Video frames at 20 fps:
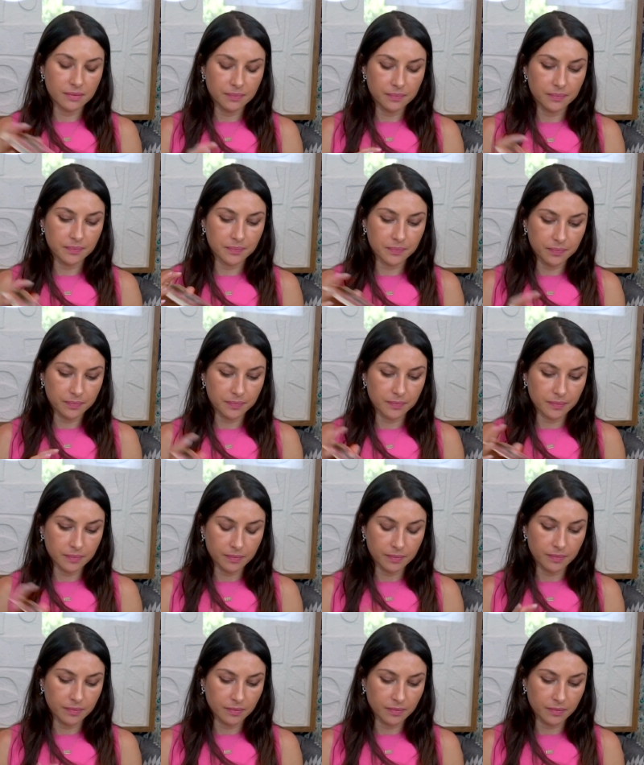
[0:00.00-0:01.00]

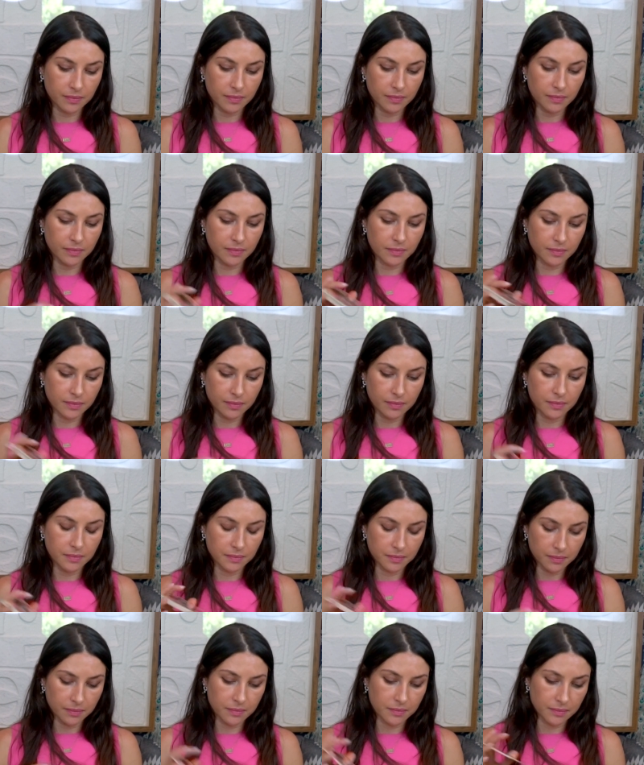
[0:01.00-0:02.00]

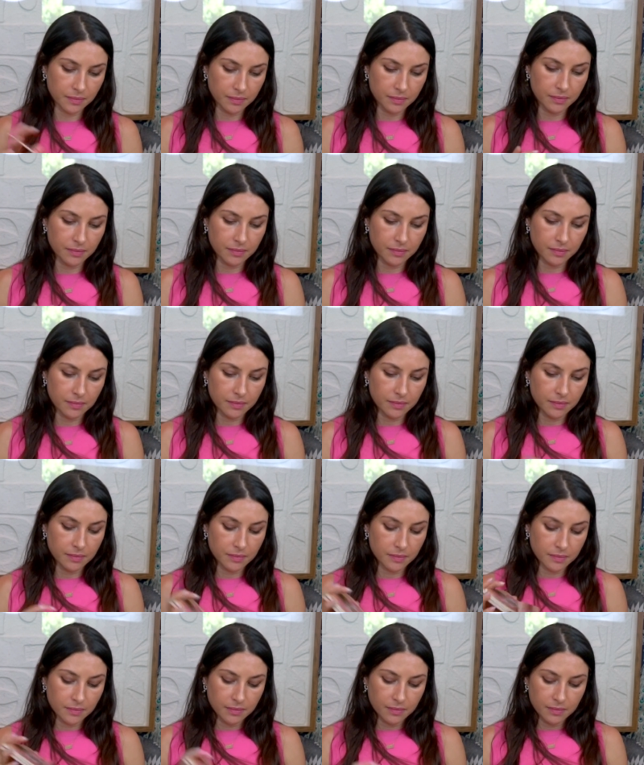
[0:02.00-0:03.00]

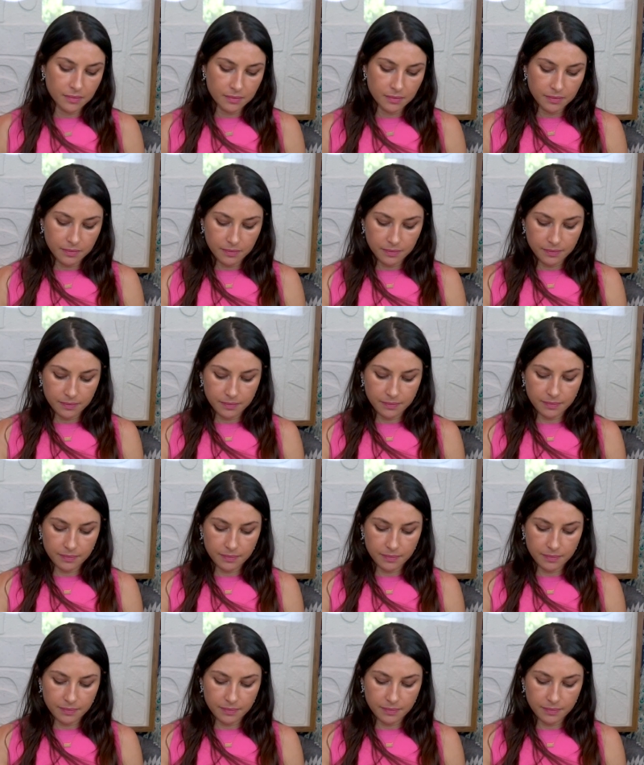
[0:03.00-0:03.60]
(silence)